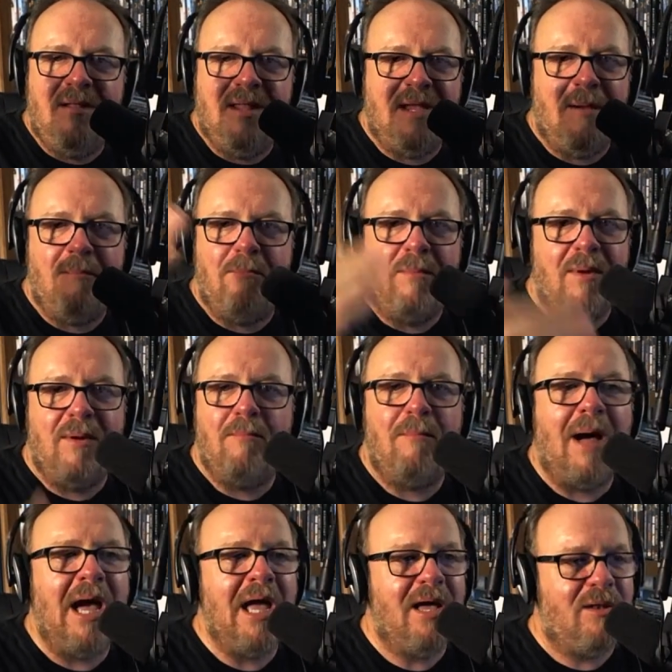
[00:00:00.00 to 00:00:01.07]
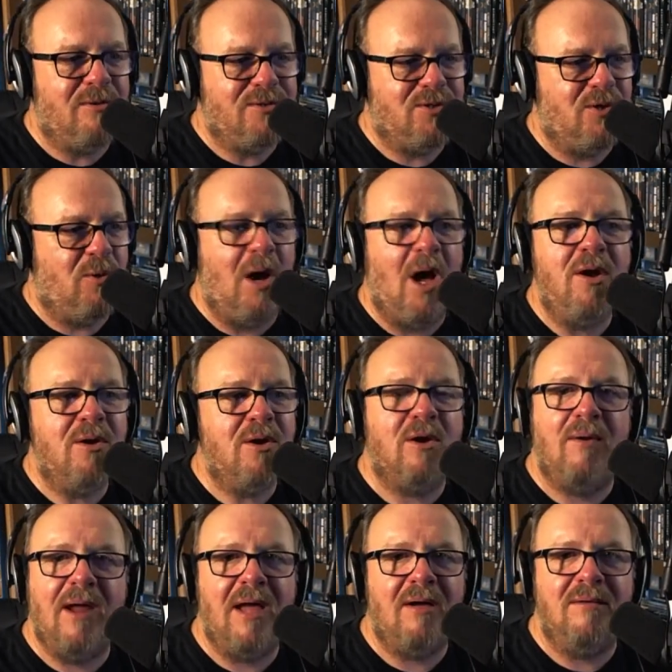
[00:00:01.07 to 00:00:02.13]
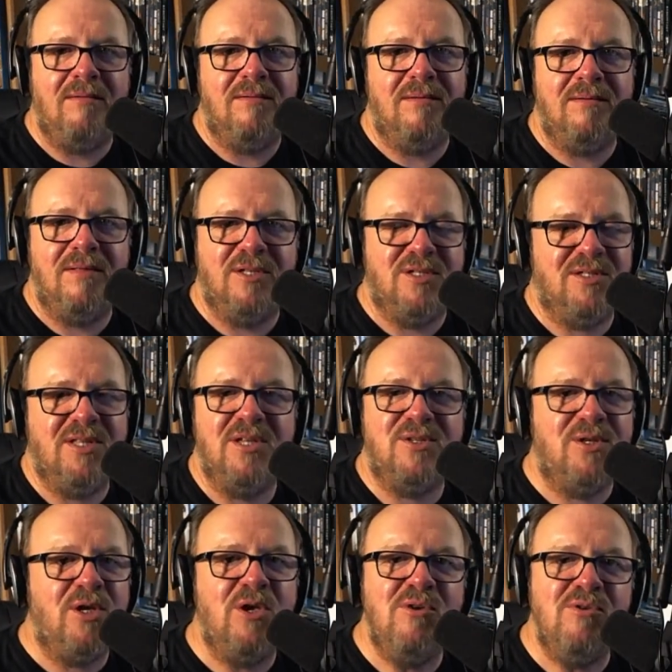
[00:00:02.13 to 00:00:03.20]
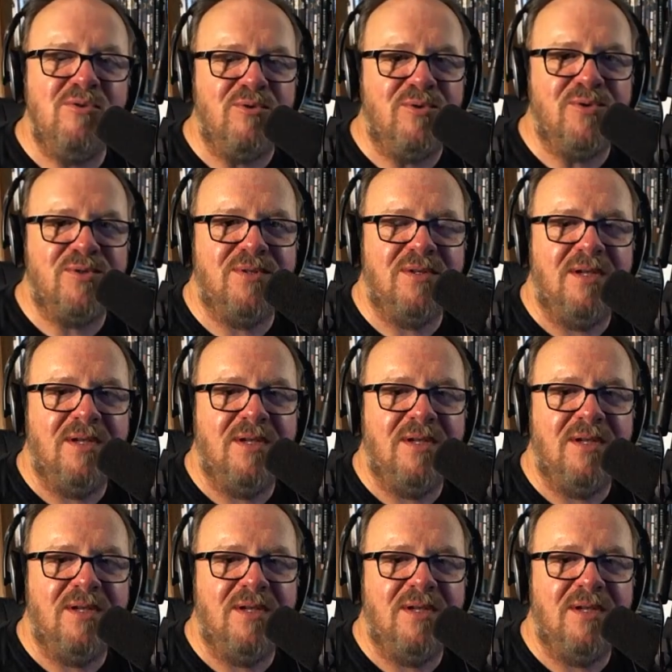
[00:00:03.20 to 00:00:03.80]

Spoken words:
a mile or so underground that's disused.